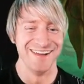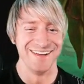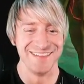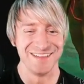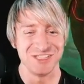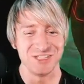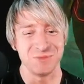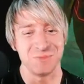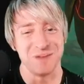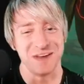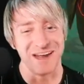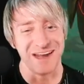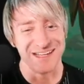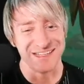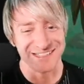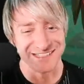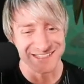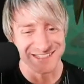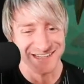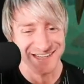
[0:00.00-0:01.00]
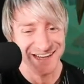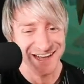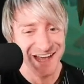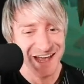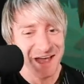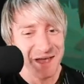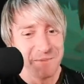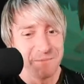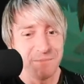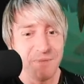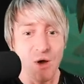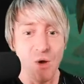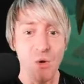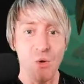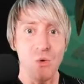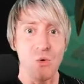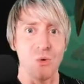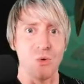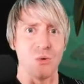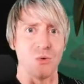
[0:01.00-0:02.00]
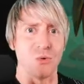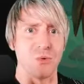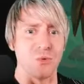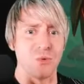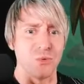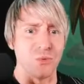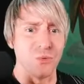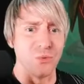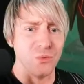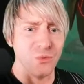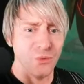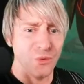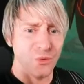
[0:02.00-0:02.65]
this should be nice. Oh!